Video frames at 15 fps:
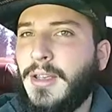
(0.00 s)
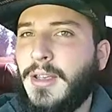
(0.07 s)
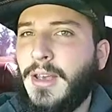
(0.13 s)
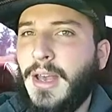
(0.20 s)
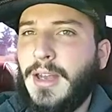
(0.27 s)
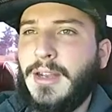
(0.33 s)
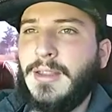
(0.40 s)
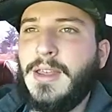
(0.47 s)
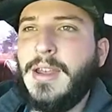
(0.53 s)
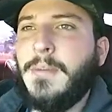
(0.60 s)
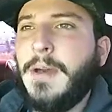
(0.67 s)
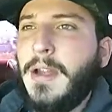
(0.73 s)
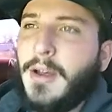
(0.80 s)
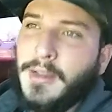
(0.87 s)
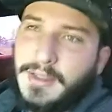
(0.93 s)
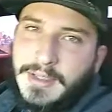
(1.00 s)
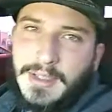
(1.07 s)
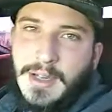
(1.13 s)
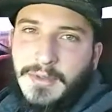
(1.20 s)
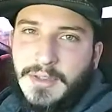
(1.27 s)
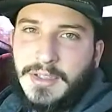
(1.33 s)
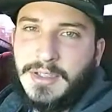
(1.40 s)
I didn't think about all the
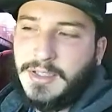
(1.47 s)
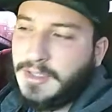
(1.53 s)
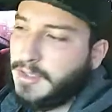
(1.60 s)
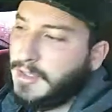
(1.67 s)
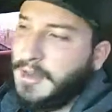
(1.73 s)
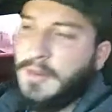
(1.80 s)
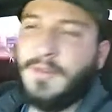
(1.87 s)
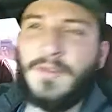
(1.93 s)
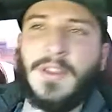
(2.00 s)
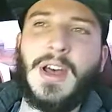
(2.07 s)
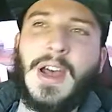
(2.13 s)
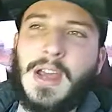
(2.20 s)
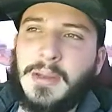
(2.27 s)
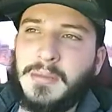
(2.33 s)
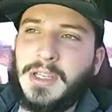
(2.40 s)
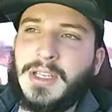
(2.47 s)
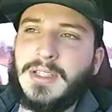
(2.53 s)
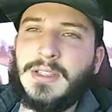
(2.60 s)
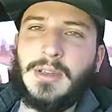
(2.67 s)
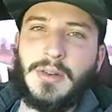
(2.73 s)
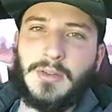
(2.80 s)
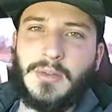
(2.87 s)
stuff that's just going to go flying because
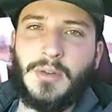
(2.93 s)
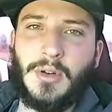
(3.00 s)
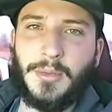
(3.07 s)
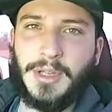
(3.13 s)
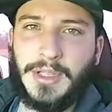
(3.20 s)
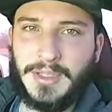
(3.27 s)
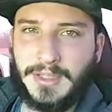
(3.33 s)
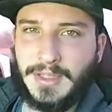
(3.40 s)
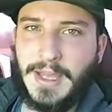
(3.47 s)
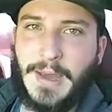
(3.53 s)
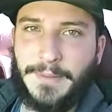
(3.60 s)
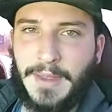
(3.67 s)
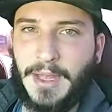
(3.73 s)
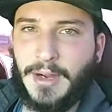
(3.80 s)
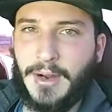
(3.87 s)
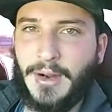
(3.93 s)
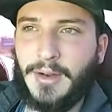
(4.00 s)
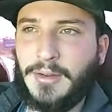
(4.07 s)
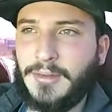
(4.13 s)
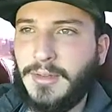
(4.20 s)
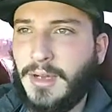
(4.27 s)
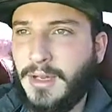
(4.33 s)
you don't normally stop that
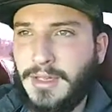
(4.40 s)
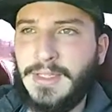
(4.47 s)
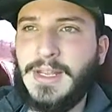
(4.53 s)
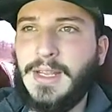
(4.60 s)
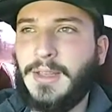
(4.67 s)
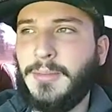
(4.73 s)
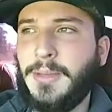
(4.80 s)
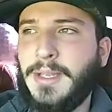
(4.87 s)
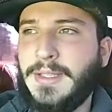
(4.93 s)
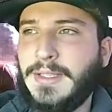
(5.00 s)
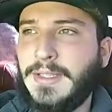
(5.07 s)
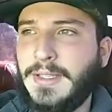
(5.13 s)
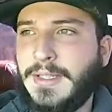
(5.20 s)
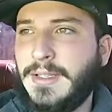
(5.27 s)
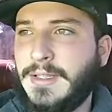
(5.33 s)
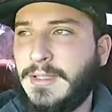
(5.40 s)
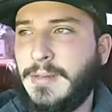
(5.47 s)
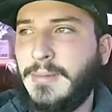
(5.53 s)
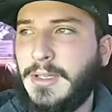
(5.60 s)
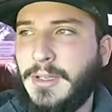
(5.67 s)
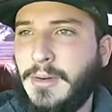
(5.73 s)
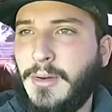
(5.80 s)
hard on a daily basis. It's not
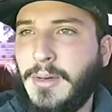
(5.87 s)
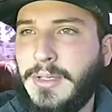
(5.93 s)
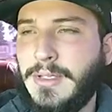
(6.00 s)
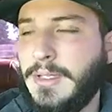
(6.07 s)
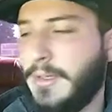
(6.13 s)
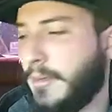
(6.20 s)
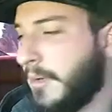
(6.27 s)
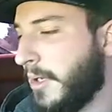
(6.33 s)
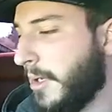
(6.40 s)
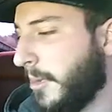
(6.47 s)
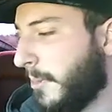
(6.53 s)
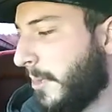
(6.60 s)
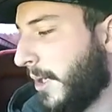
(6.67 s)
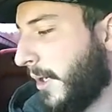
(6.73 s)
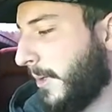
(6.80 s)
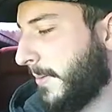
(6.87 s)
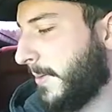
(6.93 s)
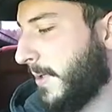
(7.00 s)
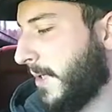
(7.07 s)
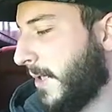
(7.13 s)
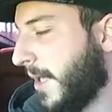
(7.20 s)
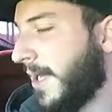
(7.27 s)
something you always do. But
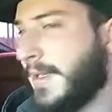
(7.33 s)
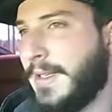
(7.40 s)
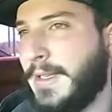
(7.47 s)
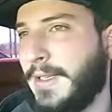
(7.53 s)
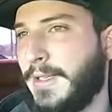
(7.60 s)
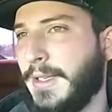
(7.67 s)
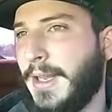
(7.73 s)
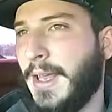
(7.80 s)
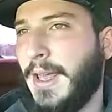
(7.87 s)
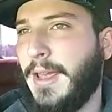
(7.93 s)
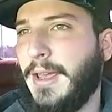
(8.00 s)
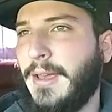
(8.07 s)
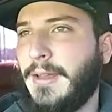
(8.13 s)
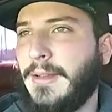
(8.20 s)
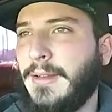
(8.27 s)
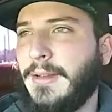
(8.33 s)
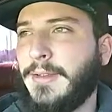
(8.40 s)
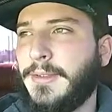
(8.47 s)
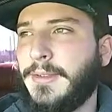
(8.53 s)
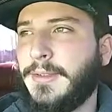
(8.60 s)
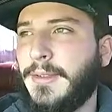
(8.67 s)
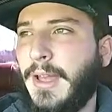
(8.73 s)
I did it,
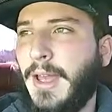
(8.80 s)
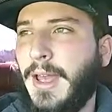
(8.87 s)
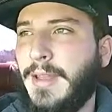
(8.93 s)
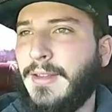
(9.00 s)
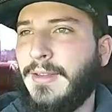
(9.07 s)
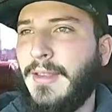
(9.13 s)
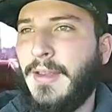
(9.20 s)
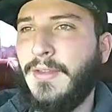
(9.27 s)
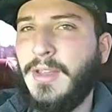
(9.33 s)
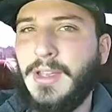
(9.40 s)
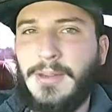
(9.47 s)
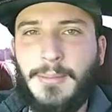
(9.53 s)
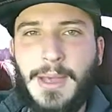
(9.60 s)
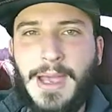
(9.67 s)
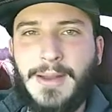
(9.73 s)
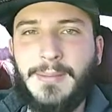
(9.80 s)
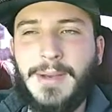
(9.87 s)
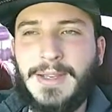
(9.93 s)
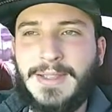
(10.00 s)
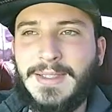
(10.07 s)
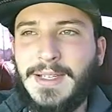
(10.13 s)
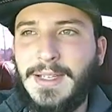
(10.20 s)
and I had stuff hitting the back of
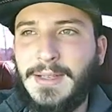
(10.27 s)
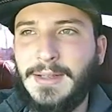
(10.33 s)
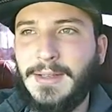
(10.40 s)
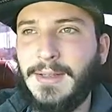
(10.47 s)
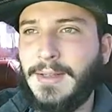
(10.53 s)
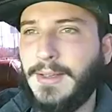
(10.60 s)
my seat,